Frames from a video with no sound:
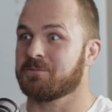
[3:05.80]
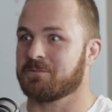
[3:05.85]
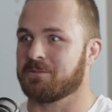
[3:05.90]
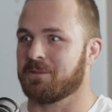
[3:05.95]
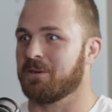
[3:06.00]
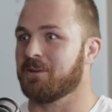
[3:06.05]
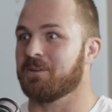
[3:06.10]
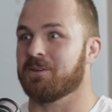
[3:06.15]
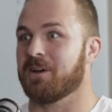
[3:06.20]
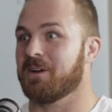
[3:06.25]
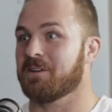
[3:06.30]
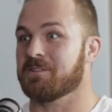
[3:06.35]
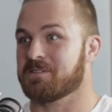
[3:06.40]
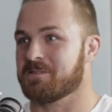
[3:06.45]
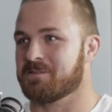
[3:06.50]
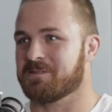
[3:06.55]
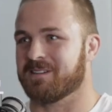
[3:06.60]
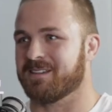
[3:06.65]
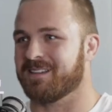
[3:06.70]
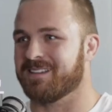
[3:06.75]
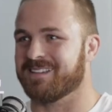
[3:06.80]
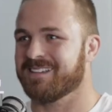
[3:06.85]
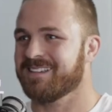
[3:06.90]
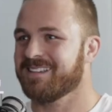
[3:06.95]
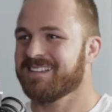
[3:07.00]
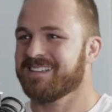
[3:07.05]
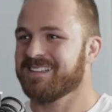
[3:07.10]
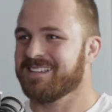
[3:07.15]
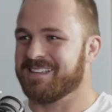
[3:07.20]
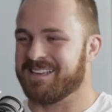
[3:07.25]
who knows?
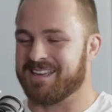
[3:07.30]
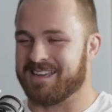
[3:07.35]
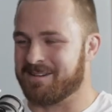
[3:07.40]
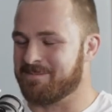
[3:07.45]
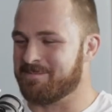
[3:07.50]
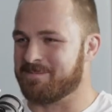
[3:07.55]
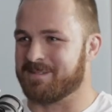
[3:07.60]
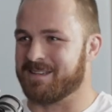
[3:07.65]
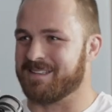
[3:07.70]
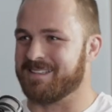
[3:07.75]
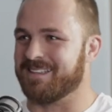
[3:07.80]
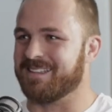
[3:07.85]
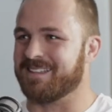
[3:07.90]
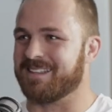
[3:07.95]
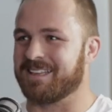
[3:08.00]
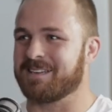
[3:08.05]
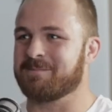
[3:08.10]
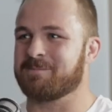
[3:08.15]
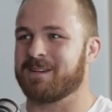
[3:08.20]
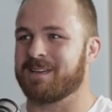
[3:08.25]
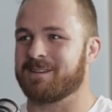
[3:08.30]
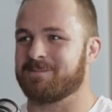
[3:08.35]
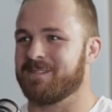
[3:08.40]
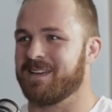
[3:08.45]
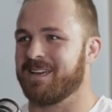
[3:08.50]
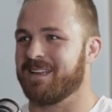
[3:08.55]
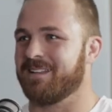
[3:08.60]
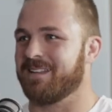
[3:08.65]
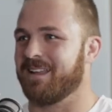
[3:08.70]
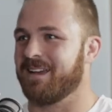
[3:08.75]
yeah. But you think back,
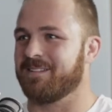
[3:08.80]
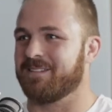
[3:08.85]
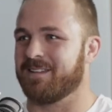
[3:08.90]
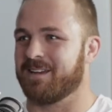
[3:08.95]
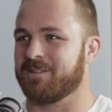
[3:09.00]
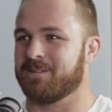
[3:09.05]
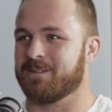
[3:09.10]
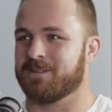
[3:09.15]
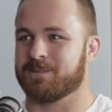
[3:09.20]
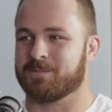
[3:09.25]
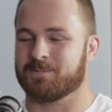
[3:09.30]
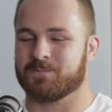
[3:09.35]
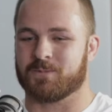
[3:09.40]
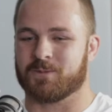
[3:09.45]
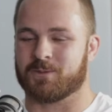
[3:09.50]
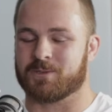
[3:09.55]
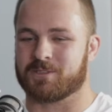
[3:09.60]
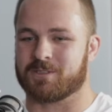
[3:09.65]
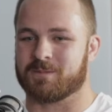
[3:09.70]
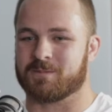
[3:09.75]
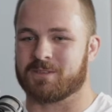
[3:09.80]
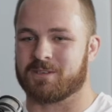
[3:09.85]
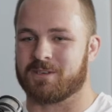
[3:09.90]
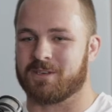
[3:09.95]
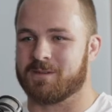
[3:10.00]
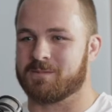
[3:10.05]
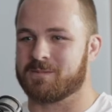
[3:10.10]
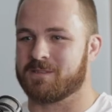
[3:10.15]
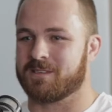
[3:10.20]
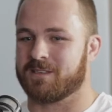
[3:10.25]
man, and they were awesome
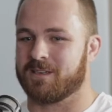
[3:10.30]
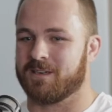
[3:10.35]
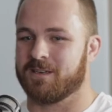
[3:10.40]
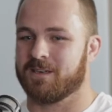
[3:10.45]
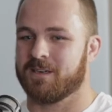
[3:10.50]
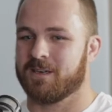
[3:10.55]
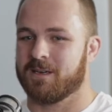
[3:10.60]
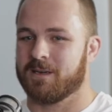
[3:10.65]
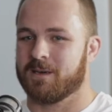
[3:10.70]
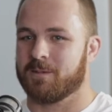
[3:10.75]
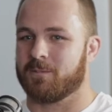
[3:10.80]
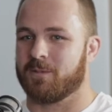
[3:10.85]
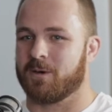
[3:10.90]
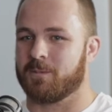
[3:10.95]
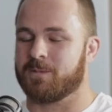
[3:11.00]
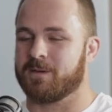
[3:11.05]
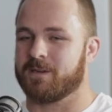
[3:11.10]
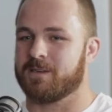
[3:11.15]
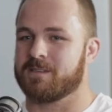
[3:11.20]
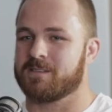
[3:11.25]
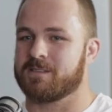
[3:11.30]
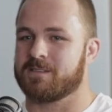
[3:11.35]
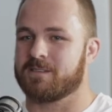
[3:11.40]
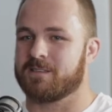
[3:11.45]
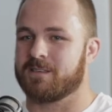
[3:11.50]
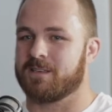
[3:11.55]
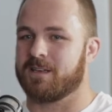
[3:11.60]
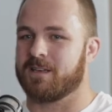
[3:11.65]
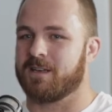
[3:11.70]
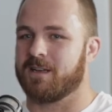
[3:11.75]
times. So my parents
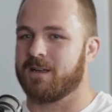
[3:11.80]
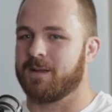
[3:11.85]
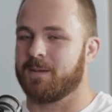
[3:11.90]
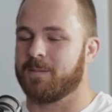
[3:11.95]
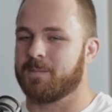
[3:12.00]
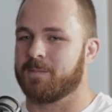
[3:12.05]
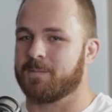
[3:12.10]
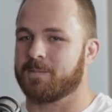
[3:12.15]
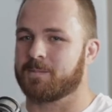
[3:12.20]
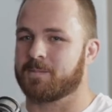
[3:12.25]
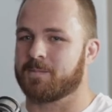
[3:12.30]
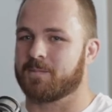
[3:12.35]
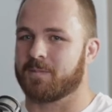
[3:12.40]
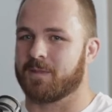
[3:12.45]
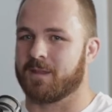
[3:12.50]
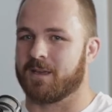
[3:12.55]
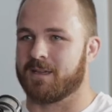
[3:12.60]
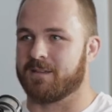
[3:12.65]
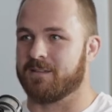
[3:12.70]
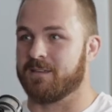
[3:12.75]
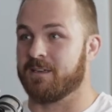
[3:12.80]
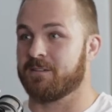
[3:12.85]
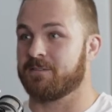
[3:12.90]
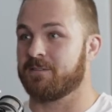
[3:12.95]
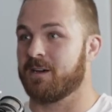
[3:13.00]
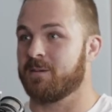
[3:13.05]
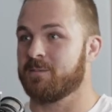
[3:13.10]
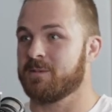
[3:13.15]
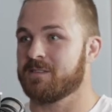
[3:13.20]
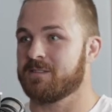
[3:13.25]
are deer
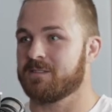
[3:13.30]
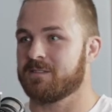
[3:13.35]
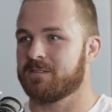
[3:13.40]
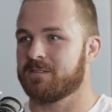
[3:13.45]
farmers,